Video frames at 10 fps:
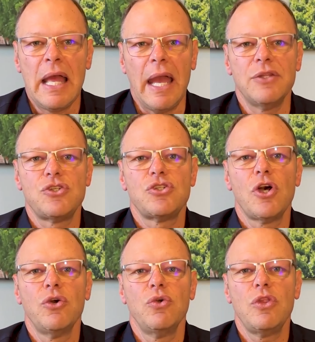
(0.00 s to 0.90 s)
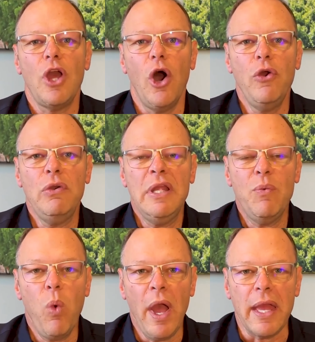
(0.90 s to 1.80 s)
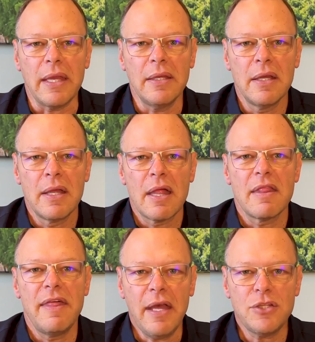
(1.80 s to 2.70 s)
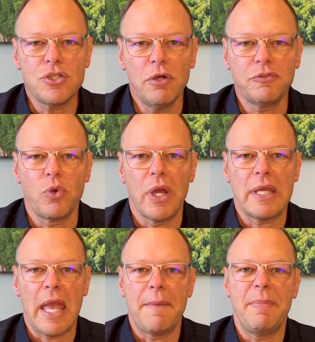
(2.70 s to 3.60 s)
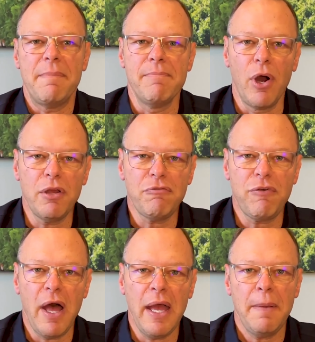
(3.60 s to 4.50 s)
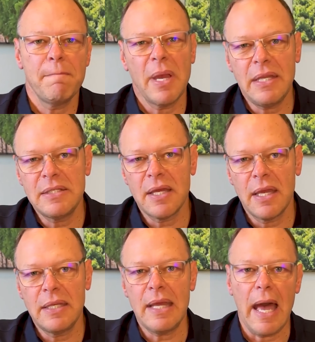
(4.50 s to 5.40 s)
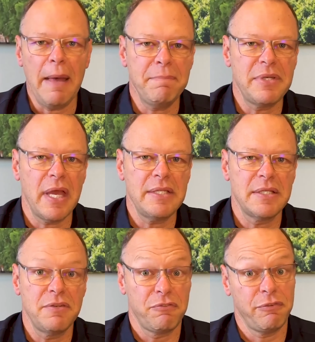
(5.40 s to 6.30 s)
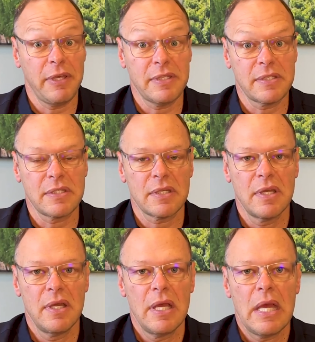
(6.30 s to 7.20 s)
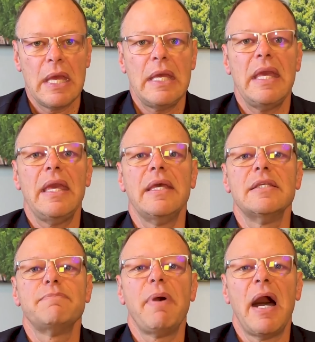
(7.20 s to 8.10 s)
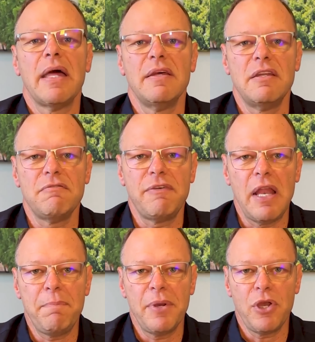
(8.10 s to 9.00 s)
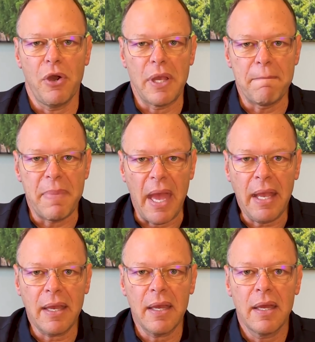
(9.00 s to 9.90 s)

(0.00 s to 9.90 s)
And so the only way that software can be modified, maintained, updated, fixed is by the developer going back,